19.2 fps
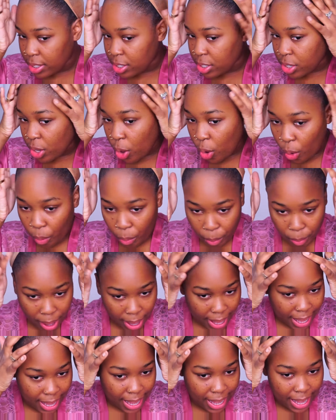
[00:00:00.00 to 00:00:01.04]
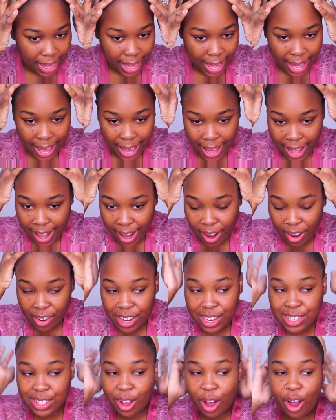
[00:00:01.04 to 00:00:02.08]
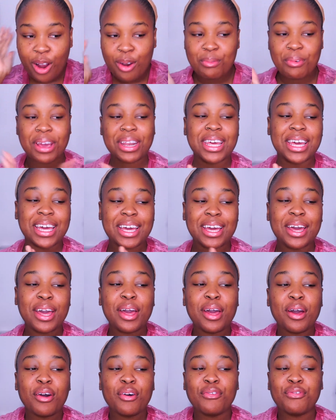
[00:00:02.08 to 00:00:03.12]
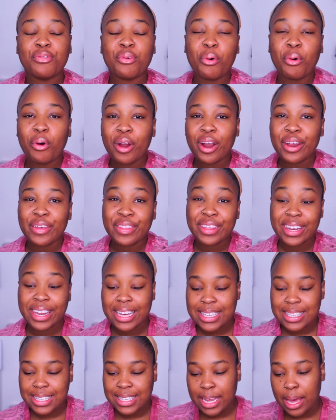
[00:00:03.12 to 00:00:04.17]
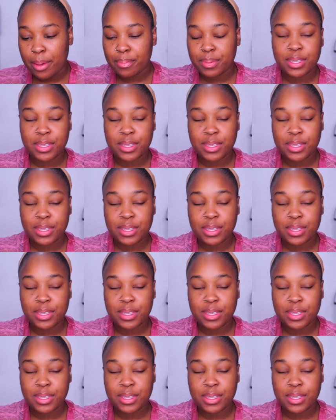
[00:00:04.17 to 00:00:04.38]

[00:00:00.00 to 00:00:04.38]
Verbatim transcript: So my hair is all ready for the next step.